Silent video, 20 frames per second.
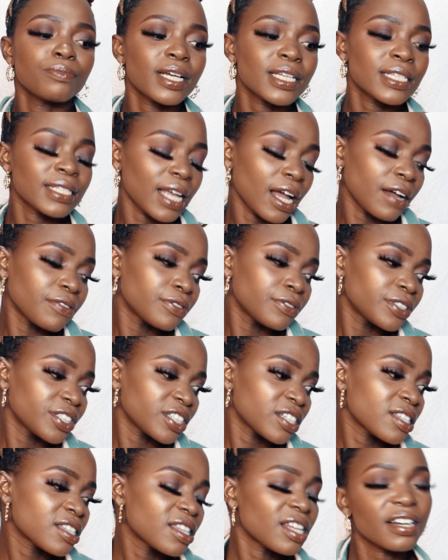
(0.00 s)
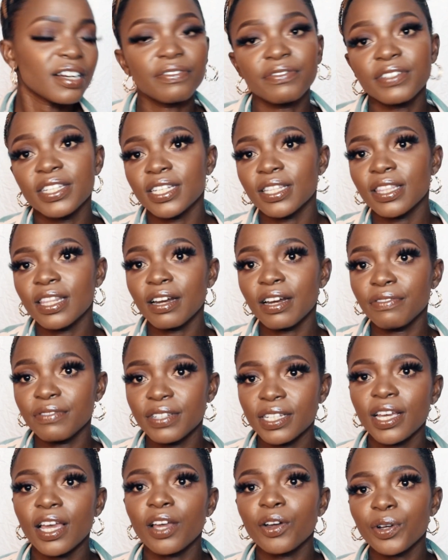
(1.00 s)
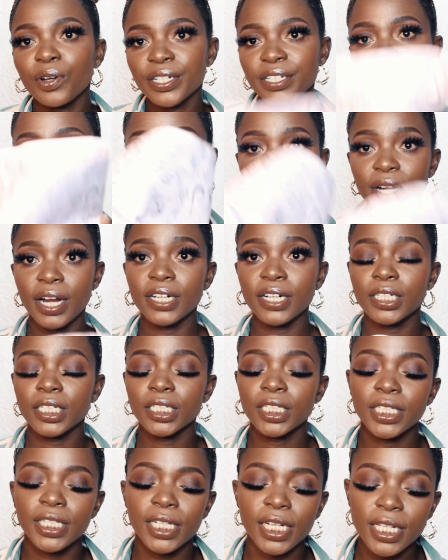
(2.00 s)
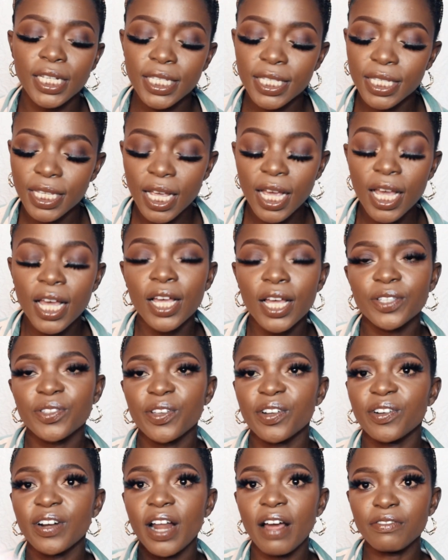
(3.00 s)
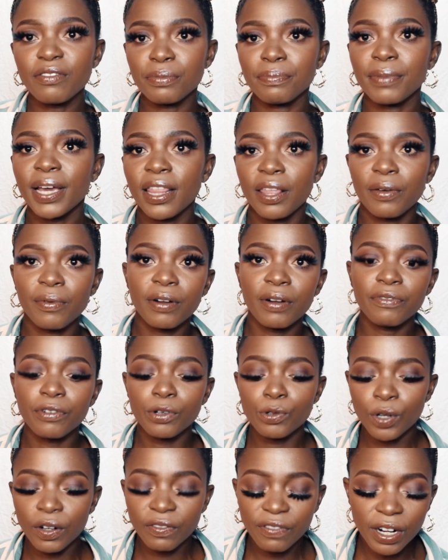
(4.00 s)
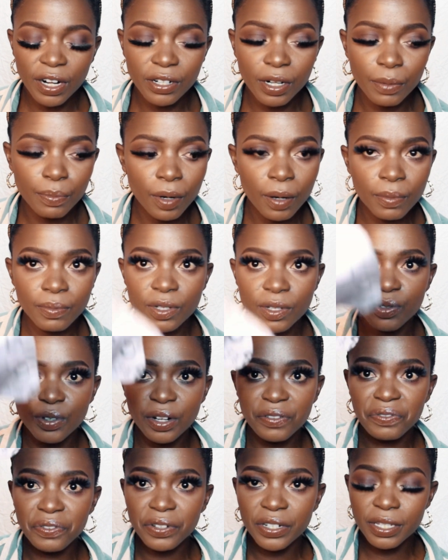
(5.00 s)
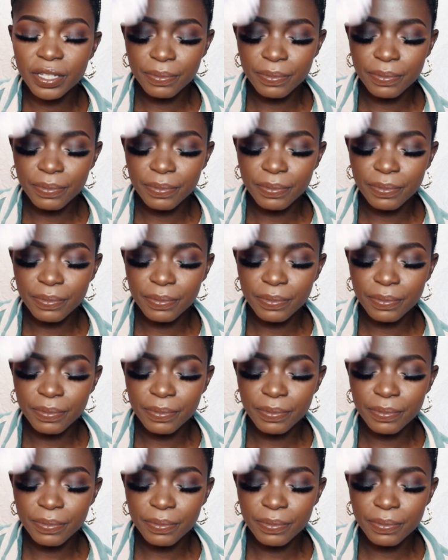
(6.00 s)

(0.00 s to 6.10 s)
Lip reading: stuff, on just thrifting, I got it for 100 shillings. So I don't have to buy the one for 1200 bob. This one fits